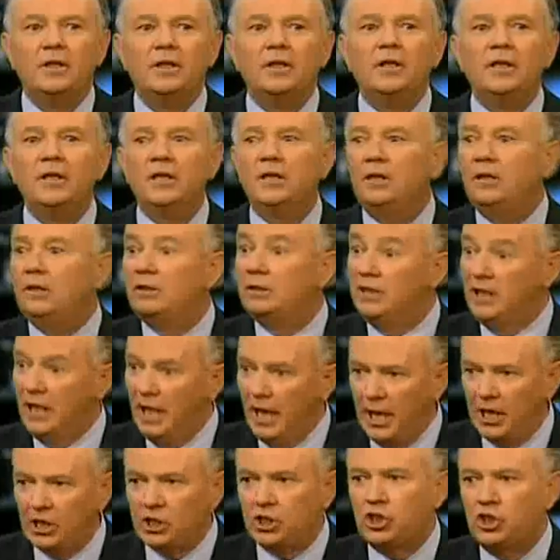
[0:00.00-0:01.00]

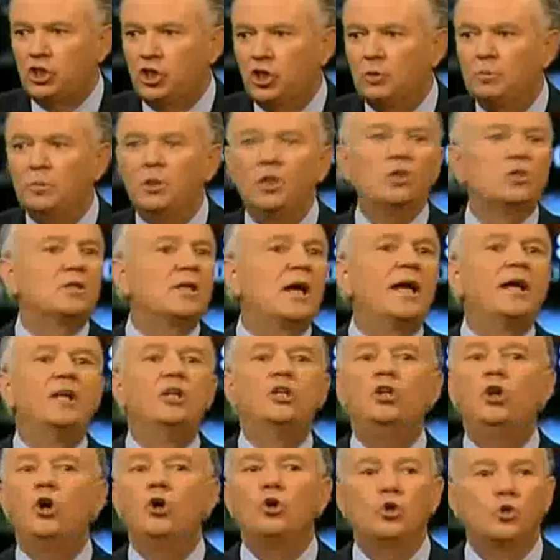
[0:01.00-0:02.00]
last year because I
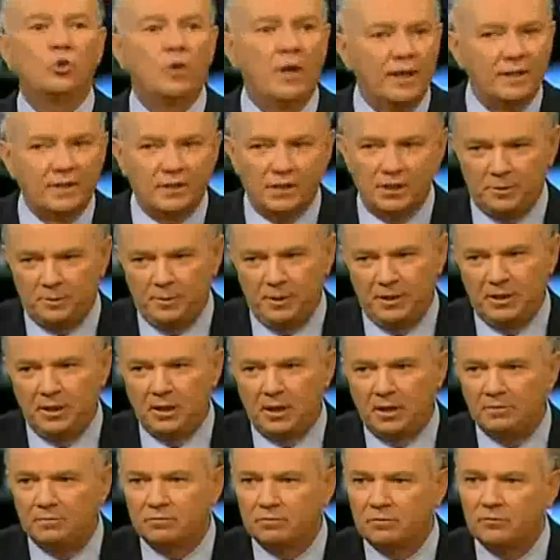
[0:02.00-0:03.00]
had no credit to speak
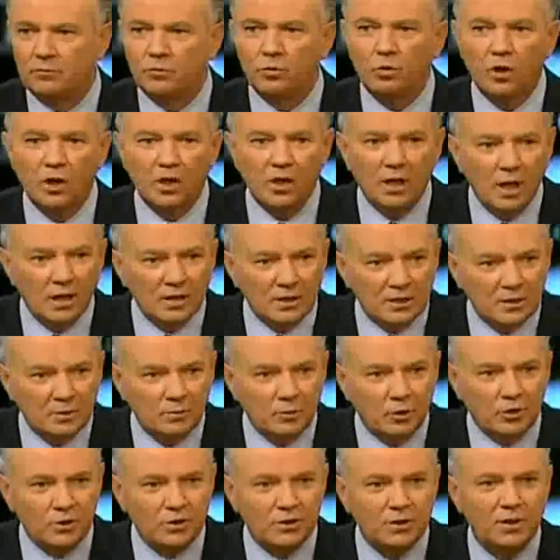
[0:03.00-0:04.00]
of for our
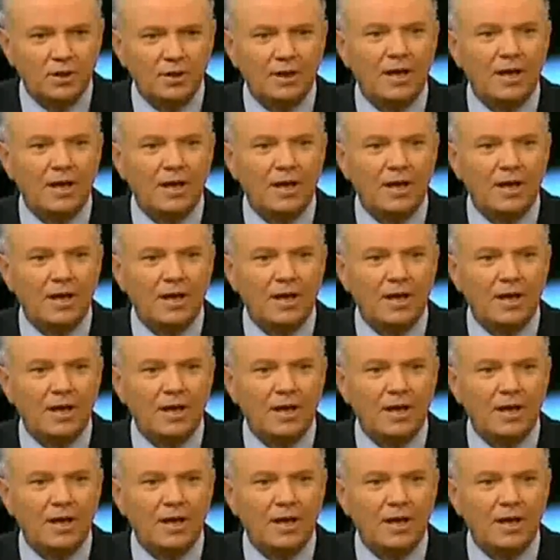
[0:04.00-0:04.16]
customers.